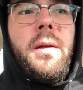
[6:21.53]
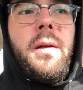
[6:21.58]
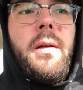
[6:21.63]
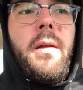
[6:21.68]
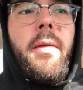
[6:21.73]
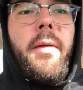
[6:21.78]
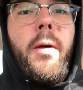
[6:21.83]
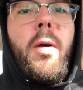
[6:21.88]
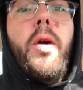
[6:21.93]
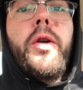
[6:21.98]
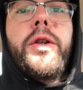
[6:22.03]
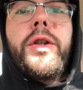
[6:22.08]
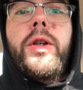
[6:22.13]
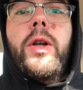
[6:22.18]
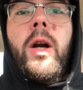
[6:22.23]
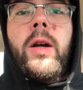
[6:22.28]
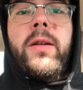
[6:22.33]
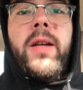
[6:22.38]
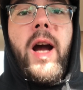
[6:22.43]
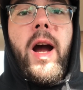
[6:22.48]
they're on
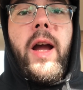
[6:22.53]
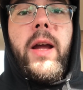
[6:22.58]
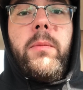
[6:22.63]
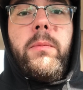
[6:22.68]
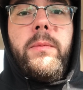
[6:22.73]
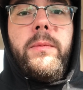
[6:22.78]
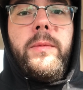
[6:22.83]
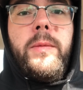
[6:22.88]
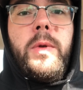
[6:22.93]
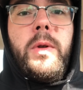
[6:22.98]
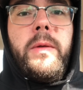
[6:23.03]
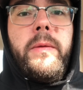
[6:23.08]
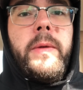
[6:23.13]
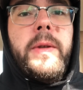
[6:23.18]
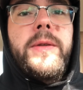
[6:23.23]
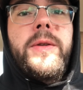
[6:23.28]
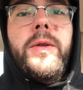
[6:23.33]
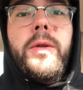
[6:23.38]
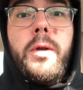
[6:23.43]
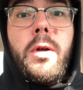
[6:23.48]
your time.
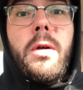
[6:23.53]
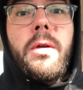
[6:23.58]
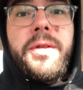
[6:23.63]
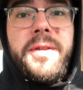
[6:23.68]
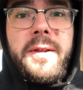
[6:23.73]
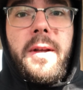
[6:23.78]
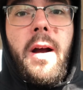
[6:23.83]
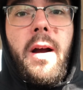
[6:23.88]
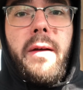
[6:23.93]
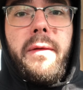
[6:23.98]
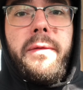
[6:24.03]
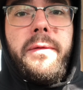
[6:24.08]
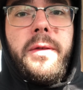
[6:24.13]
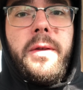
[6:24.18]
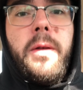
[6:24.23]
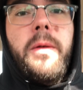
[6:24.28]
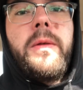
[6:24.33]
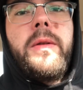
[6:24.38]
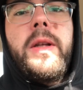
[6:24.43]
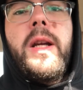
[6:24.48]
It's your stuff.
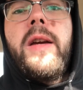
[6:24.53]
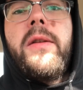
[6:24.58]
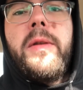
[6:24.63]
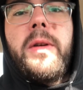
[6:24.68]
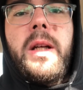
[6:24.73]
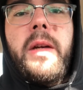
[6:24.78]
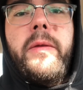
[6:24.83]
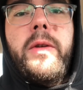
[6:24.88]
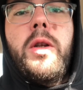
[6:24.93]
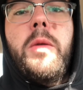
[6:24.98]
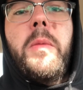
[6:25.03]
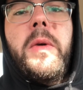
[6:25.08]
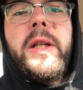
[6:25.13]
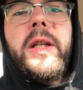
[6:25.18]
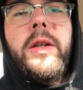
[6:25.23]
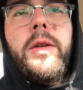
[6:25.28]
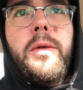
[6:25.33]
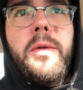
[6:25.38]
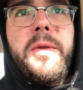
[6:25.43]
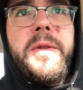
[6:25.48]
Yeah, they're giving you money
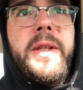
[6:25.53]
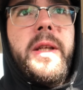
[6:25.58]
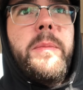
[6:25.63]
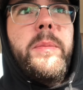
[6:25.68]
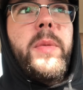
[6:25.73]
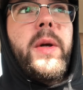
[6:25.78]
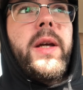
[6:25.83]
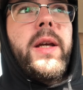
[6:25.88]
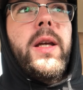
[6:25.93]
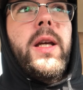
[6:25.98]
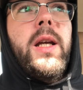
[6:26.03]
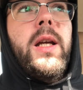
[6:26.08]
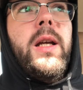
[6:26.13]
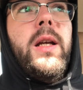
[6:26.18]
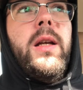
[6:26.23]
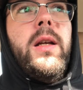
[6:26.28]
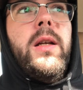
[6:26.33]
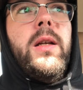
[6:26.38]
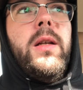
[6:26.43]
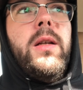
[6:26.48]
to use it, but
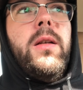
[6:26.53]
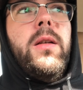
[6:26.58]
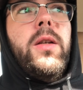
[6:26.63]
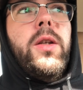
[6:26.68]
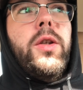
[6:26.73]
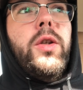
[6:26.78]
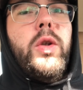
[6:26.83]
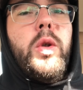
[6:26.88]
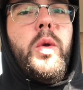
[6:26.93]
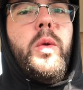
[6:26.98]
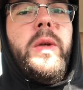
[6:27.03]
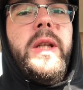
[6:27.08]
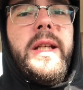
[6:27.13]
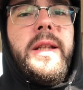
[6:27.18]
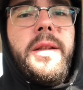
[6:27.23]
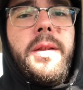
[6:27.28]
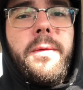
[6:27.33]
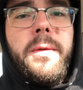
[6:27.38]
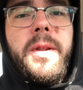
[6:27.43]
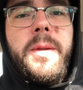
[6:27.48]
you need
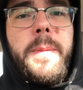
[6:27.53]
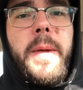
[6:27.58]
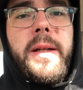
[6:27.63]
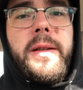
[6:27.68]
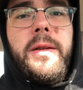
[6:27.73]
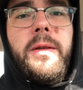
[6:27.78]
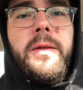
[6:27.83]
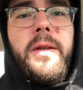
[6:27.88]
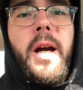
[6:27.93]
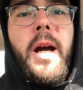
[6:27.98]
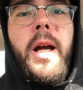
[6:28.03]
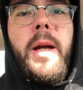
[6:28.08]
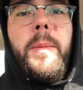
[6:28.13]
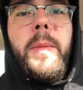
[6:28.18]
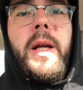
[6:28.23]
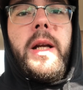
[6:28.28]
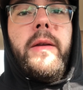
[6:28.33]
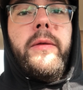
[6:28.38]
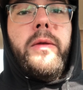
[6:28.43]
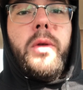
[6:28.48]
to respect your time.
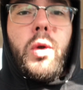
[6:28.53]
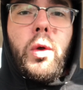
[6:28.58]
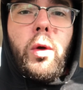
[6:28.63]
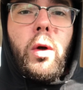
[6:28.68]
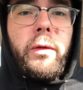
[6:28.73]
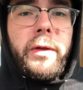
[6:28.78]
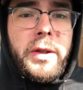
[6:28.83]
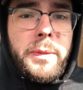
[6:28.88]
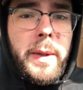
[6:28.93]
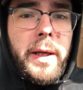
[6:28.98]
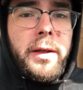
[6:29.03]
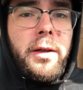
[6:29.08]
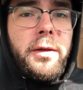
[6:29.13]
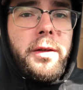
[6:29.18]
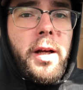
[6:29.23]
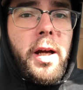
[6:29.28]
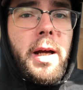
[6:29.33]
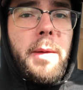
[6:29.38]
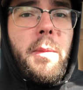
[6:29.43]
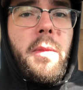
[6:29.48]
And if you don't respect your
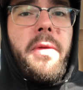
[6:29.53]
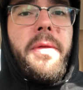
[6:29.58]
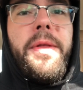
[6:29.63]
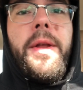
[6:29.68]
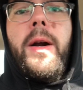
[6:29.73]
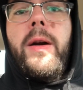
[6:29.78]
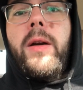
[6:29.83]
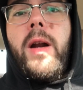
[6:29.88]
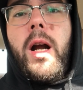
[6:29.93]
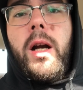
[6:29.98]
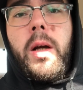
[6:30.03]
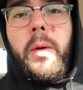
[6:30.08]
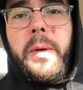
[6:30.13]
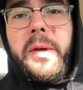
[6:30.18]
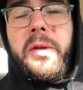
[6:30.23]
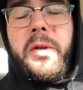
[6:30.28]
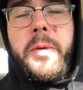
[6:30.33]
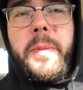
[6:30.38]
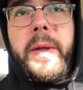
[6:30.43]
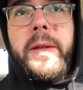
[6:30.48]
time, they're not going
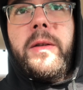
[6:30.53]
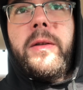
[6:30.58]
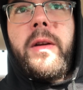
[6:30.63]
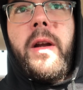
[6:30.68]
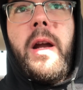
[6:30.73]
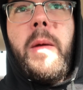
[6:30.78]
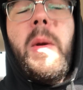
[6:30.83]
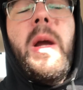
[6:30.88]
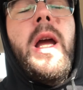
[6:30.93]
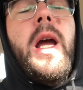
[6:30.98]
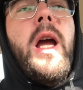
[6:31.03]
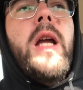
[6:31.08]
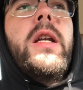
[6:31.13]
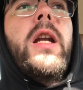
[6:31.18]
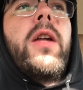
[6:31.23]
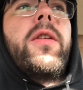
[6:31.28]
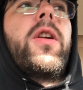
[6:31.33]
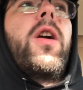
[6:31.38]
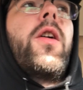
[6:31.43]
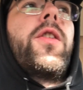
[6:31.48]
to respect your time. Now,
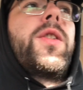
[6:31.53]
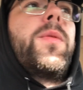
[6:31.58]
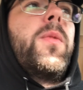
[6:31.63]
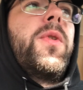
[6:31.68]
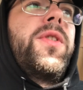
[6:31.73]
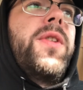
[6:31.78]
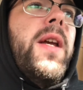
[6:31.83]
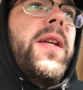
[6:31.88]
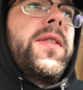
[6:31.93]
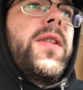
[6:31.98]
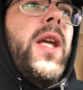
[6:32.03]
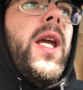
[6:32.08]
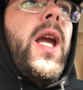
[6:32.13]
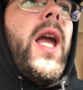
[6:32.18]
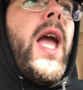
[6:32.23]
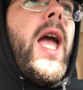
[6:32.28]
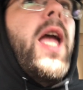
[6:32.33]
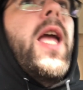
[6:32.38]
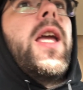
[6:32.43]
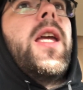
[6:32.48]
if the customer says like,
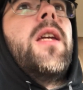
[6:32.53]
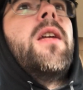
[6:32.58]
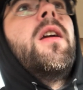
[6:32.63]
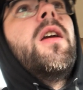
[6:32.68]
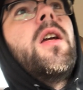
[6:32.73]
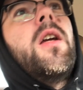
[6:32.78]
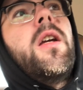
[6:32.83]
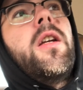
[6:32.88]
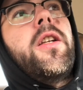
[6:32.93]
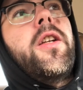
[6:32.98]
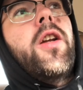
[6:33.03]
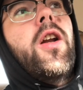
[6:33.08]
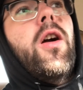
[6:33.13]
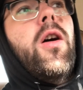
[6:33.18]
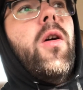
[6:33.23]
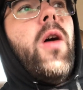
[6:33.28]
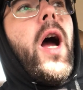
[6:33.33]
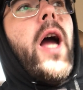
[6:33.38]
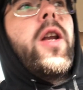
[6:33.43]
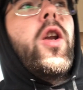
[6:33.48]
hey, I
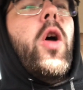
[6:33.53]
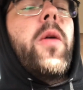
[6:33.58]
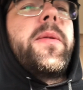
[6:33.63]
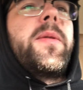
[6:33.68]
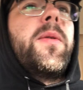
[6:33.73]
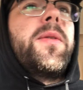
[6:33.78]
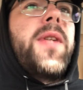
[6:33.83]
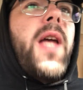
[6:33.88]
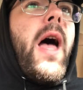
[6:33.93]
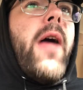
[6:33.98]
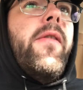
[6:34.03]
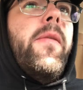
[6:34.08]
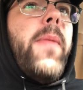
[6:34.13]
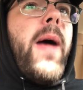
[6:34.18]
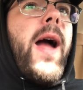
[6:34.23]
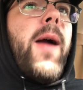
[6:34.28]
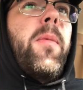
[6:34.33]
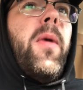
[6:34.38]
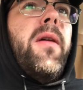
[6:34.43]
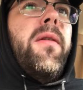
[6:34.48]
know I'm supposed to have it
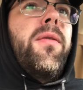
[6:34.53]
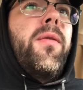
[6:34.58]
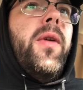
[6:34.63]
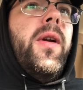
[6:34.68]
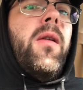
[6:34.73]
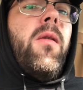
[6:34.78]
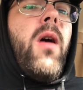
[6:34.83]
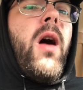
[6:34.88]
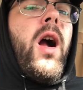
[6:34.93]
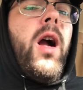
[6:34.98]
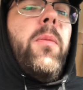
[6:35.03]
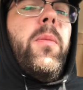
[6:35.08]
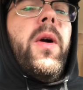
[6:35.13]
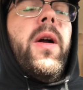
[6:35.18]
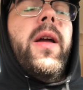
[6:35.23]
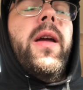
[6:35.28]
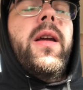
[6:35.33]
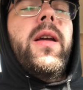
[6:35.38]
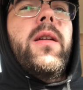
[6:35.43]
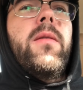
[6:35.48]
back by 3:00,
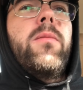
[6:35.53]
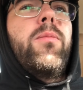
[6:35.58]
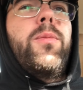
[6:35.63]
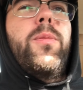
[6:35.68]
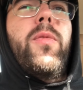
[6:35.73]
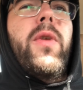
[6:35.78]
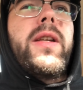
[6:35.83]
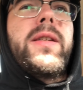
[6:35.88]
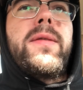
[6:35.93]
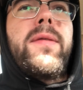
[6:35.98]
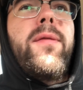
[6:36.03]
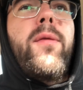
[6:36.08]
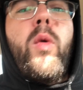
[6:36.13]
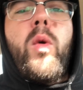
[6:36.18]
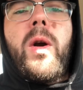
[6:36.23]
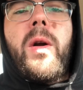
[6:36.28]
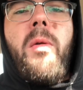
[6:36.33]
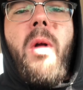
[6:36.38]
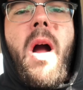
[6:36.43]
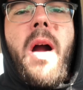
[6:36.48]
but it's
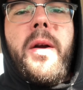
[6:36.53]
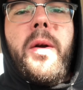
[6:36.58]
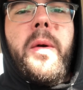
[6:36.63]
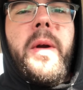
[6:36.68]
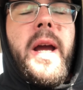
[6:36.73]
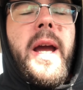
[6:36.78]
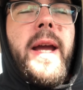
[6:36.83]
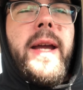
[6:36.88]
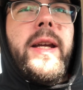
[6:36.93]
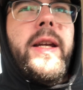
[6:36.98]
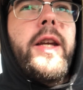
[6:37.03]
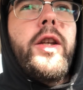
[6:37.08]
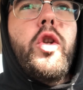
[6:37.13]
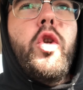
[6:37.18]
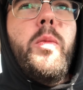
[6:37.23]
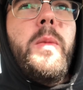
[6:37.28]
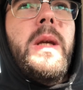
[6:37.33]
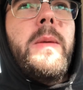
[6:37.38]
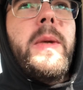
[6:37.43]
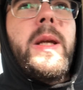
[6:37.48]
4:00, okay? Can you
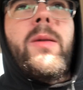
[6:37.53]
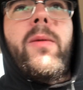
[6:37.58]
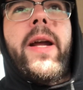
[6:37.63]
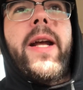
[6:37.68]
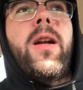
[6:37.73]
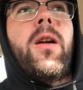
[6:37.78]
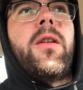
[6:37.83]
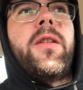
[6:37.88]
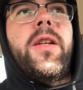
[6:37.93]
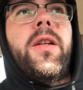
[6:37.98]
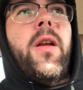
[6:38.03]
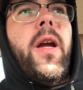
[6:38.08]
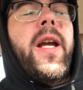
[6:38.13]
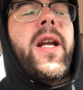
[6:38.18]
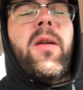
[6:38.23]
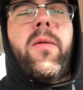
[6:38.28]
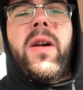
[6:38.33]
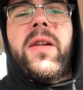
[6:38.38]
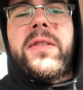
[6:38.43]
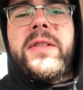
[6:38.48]
meet me later tonight
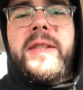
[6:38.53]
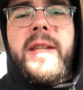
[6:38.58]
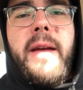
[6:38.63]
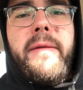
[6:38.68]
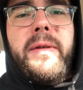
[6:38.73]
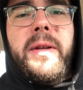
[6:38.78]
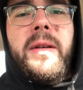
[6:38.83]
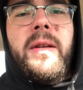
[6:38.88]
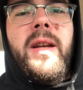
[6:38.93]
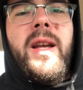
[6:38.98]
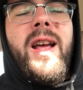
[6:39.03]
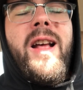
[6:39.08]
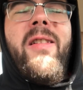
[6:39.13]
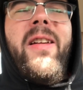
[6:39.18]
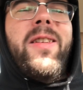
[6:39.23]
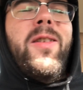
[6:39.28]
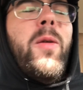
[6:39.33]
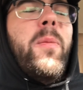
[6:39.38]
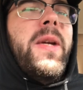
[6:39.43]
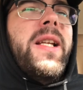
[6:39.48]
around 7?
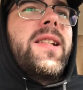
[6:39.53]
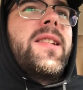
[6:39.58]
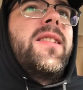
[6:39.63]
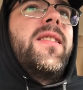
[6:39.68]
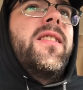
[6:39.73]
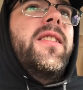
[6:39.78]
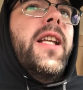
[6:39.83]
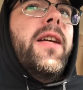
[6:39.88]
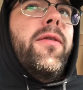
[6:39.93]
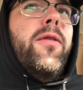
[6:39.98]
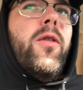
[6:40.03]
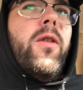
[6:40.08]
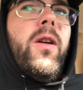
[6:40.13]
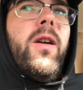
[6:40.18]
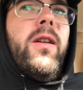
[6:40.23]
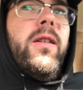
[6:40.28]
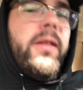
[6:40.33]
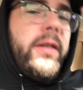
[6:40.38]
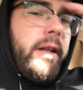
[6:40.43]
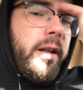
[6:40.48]
Like, don't be a
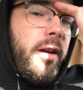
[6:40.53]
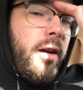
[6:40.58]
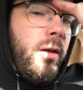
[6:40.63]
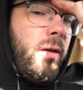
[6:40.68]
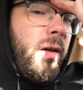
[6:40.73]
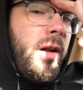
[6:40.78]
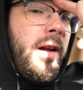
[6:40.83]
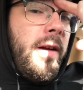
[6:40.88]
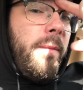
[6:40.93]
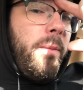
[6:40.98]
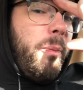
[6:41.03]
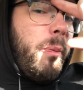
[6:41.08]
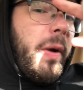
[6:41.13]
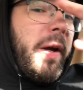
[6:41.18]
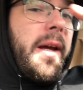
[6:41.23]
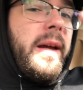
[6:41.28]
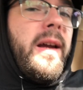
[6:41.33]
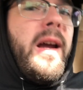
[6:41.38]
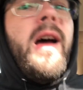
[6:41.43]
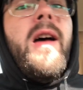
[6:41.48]
stiffler,
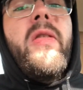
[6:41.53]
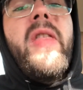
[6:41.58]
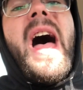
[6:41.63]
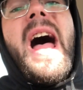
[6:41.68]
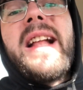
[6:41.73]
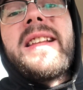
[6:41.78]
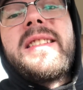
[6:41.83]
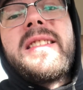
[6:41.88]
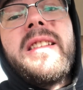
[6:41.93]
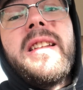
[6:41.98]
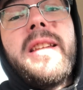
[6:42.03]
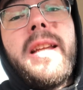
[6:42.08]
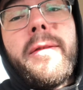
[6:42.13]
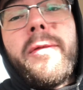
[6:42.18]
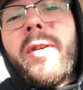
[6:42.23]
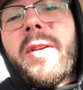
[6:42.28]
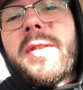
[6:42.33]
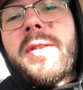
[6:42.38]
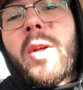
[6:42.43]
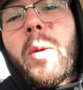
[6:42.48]
But that's the
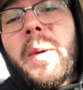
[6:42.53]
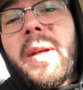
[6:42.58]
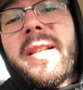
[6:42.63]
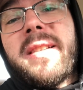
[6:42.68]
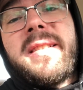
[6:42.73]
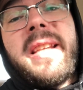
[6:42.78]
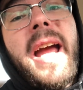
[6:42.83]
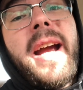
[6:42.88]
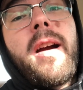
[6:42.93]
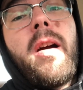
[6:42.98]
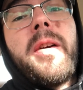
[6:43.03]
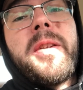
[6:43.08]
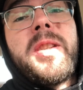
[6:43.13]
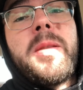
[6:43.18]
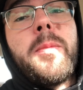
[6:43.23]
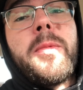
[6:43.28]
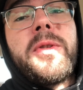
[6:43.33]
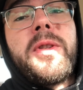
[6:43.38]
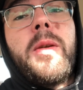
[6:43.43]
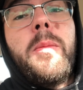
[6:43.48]
difference though, because that
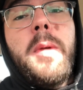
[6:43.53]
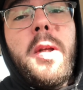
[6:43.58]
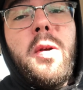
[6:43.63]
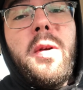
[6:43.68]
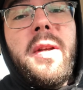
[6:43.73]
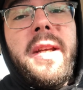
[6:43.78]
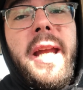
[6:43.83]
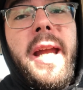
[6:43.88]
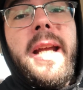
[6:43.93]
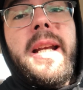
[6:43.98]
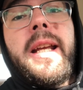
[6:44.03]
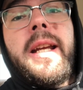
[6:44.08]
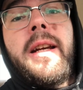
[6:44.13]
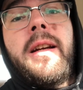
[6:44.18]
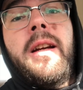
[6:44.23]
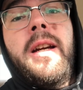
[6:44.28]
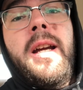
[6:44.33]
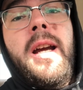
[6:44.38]
customer's communicating.